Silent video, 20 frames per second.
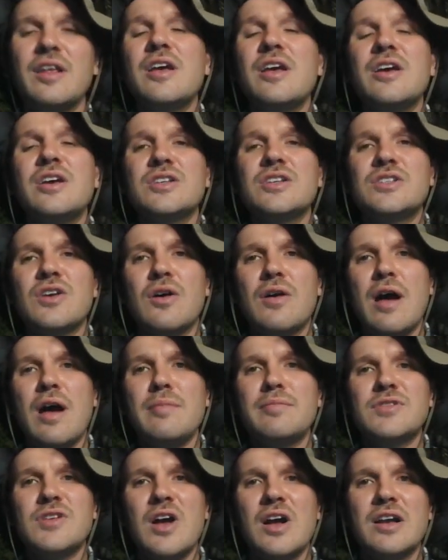So I'm
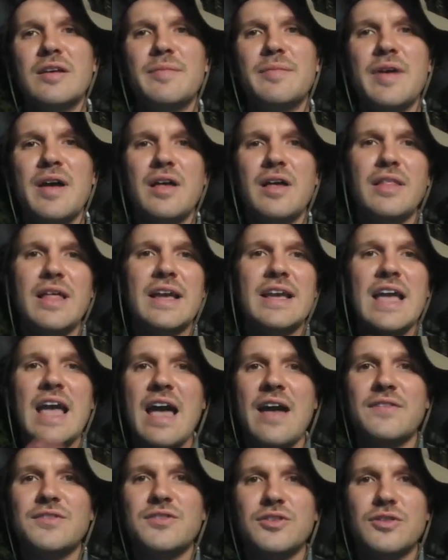talking about like
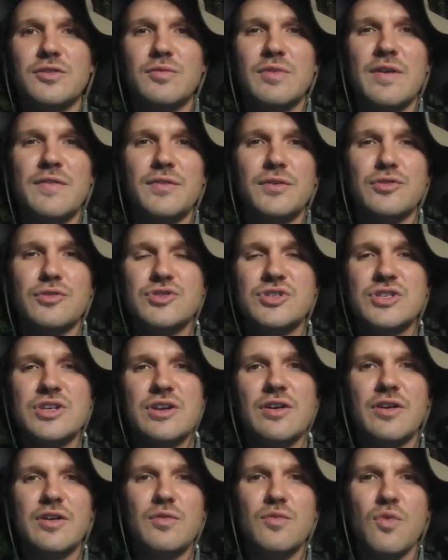after the
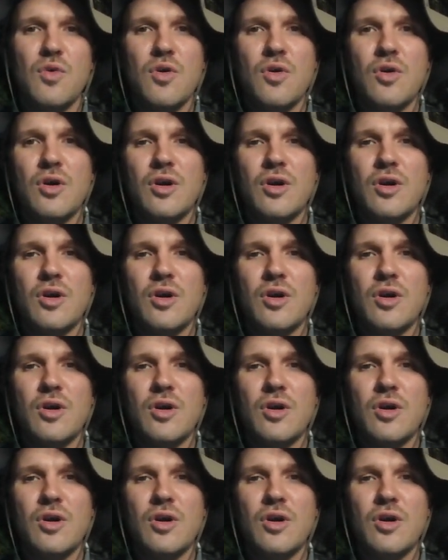Revolutionary War,